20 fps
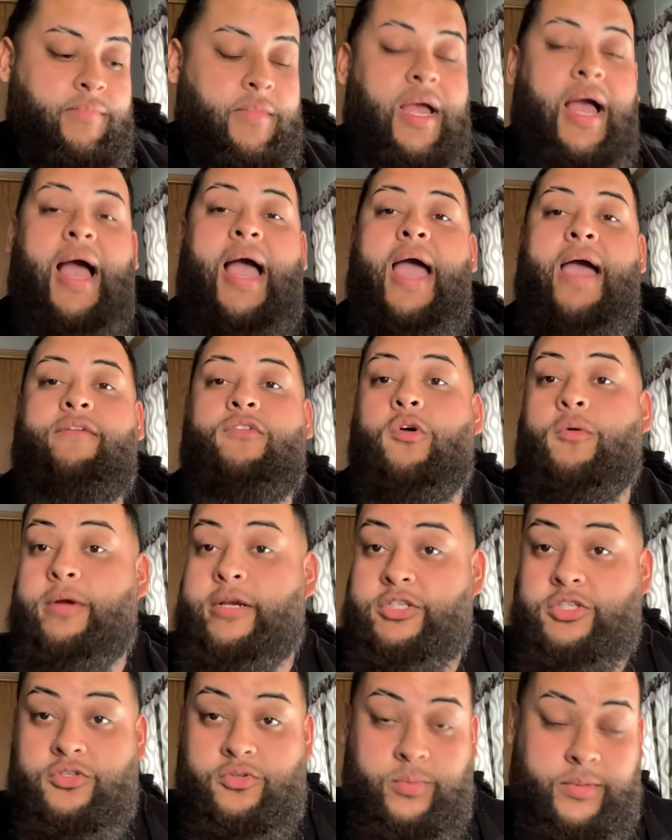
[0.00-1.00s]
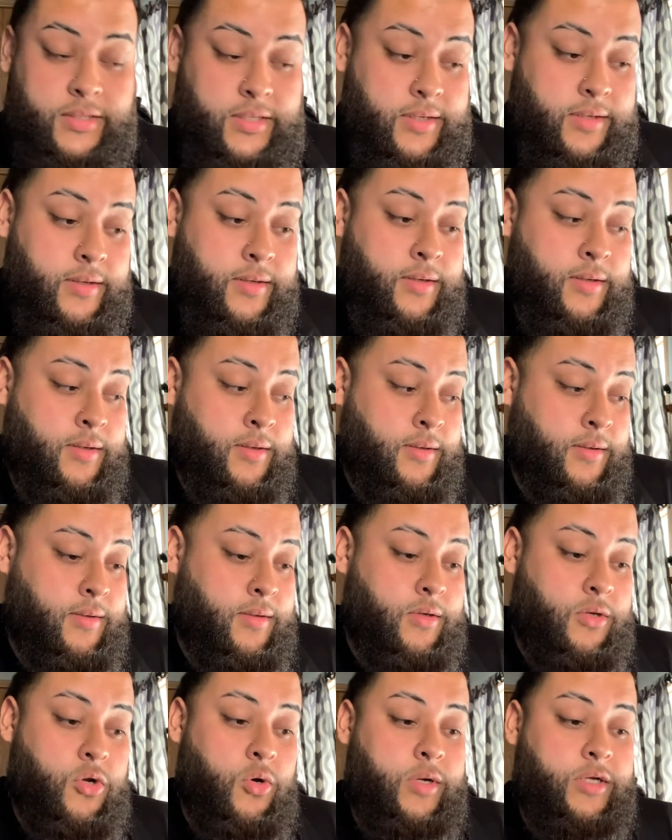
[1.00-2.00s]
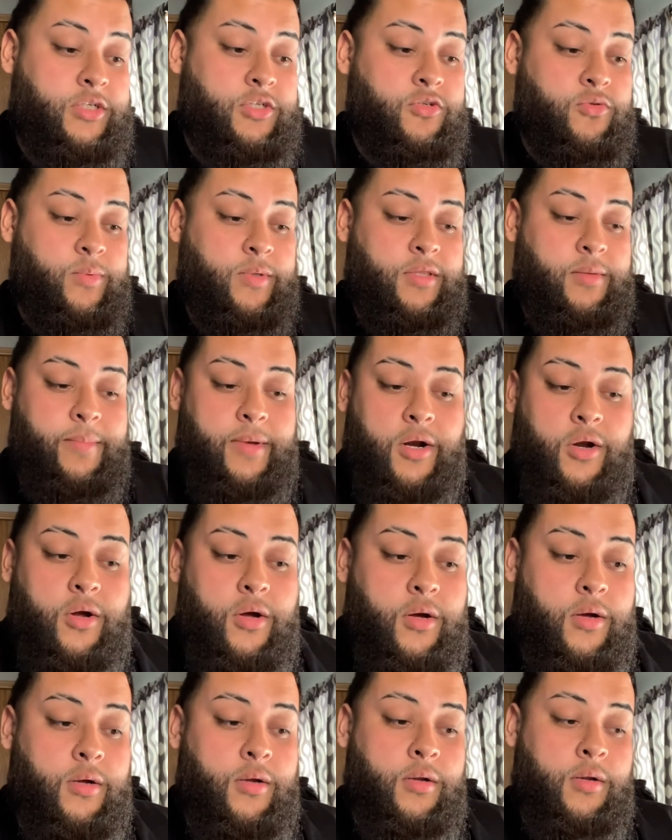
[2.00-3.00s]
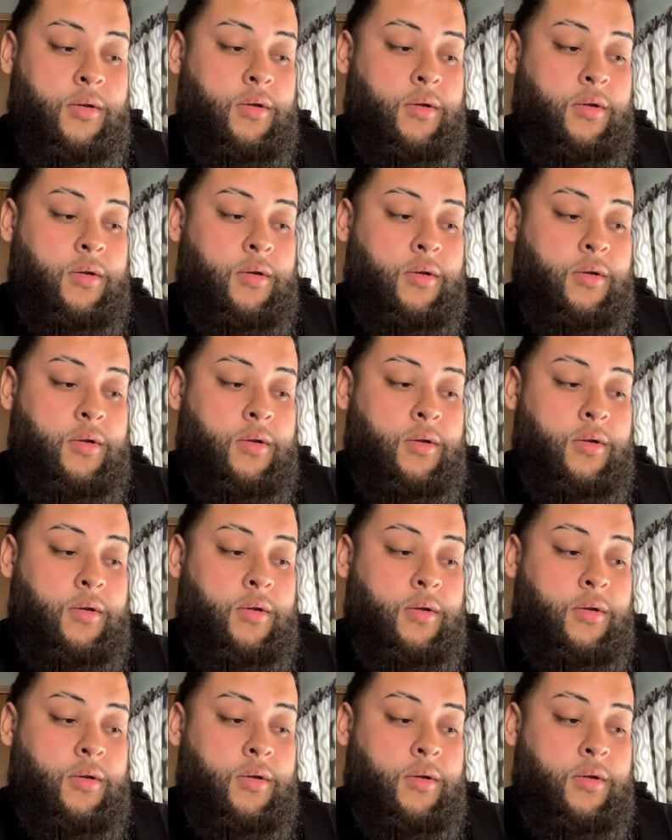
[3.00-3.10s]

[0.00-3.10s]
I have no issues with it. No issues with them at all.